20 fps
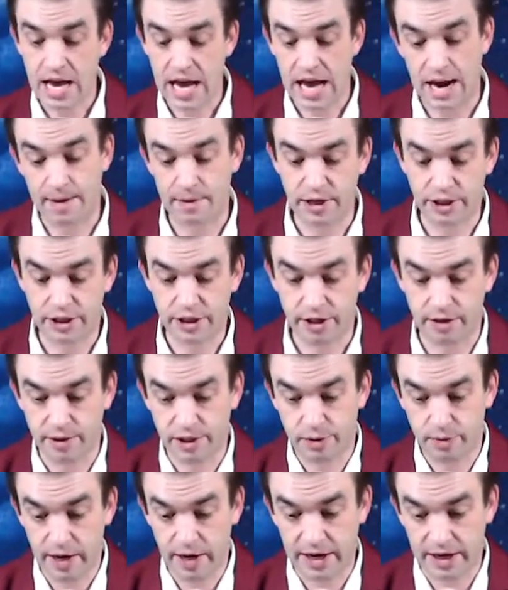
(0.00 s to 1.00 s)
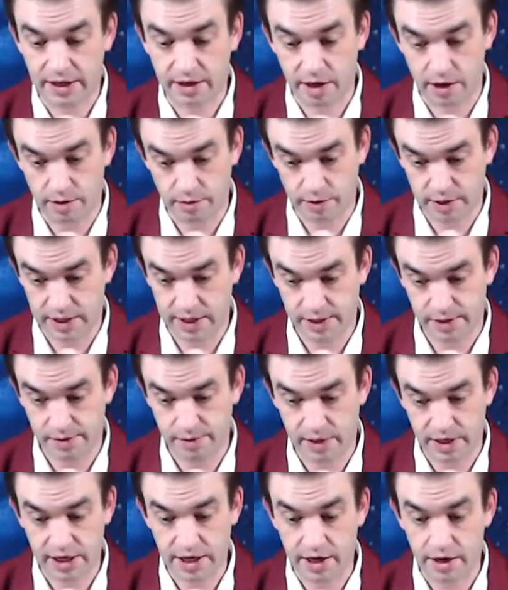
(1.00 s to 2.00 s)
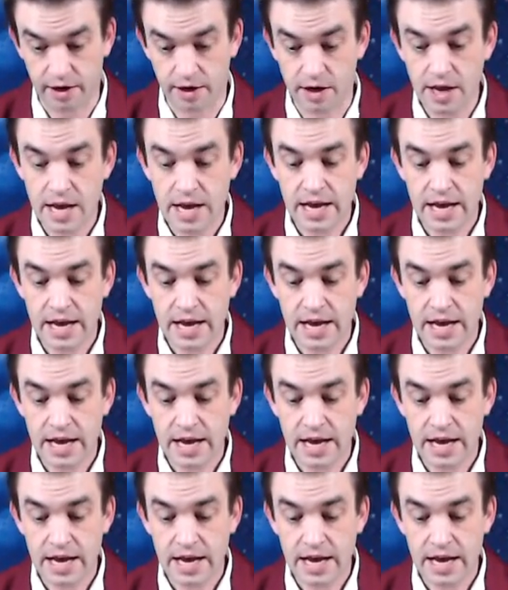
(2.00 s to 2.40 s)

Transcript: And I'm unsure which way to go with this one here.